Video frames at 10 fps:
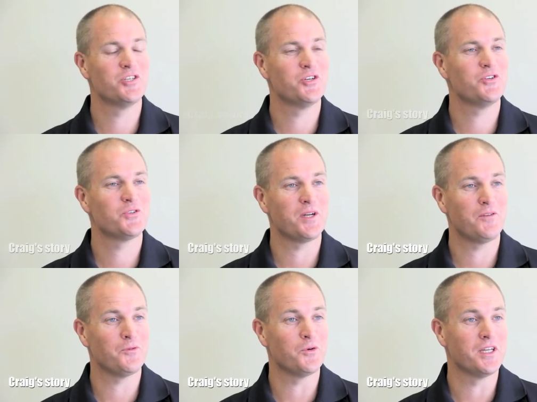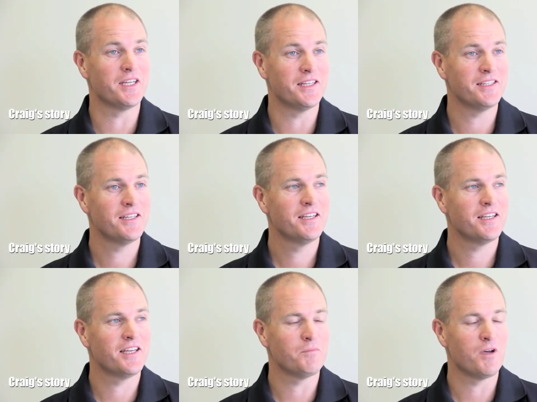June twenty fourteen,
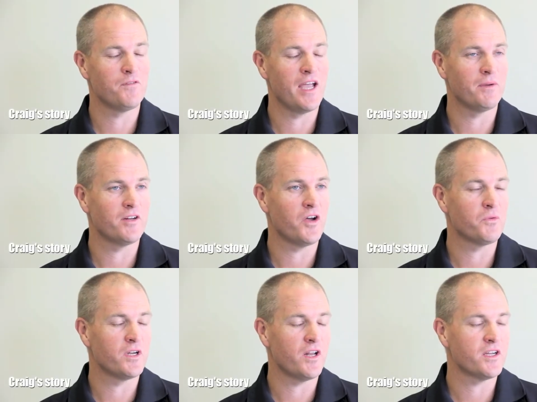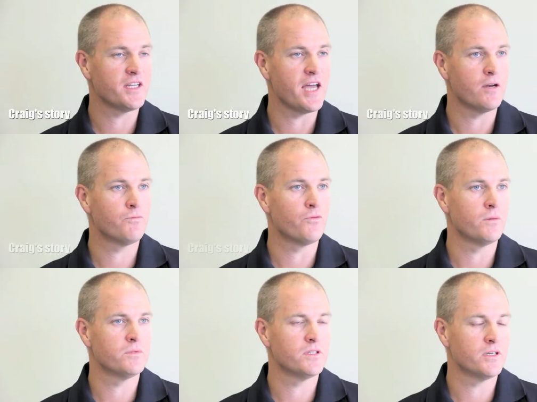uh, my family and I relocated
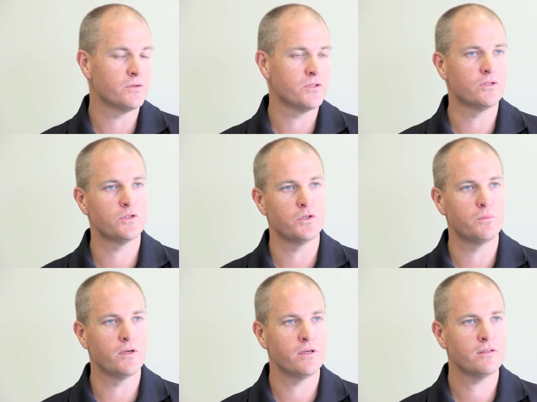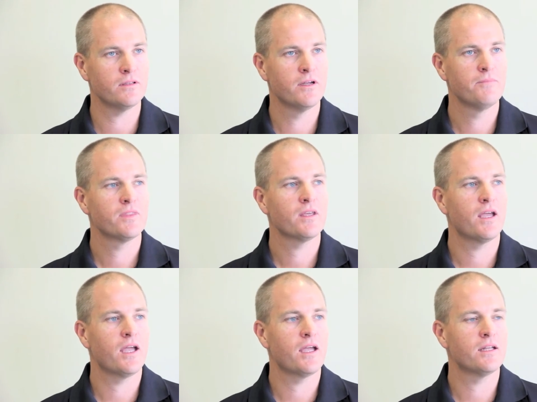from Geraldton to Perth,
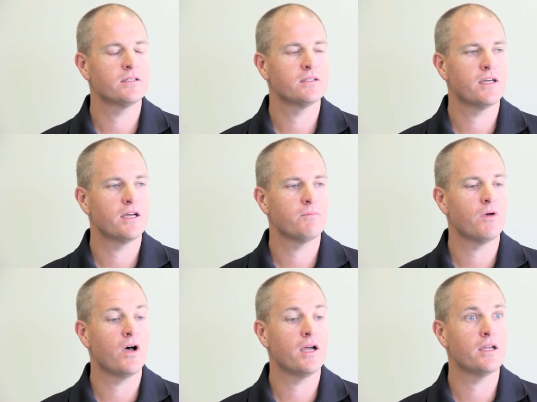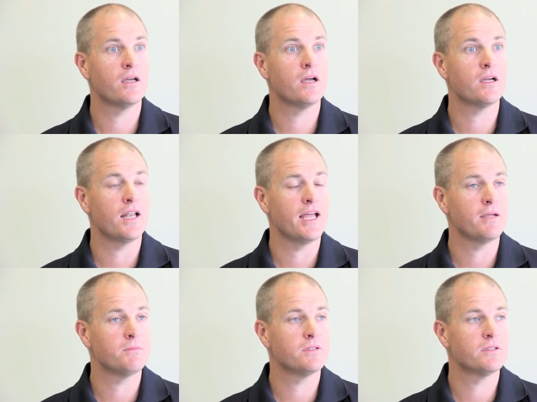and um, I
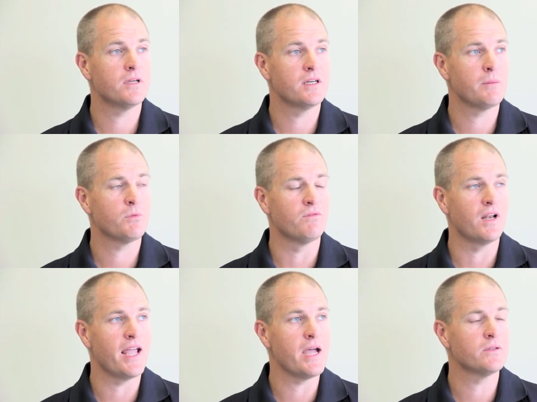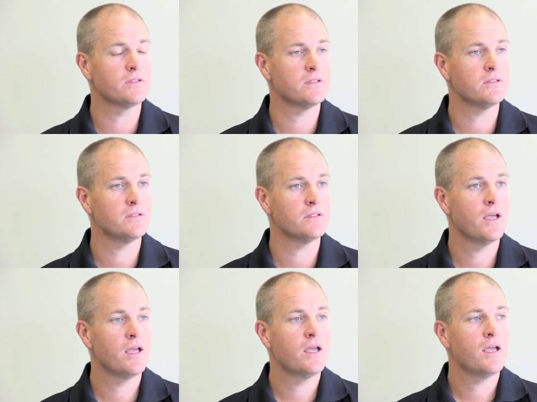claimed a number of allowances,
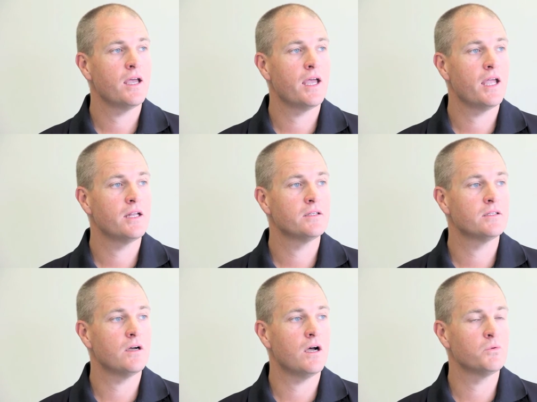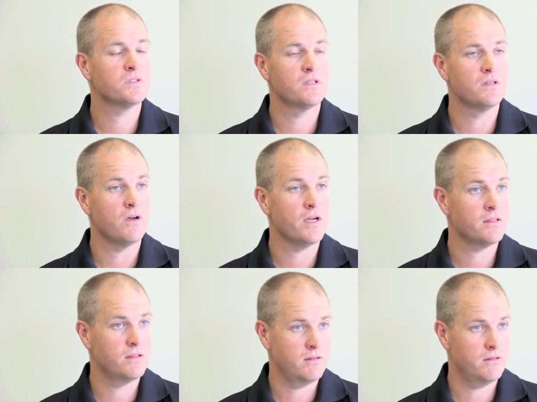and I was
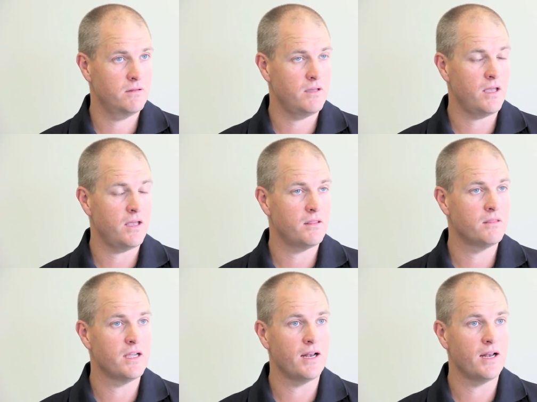denied uh, the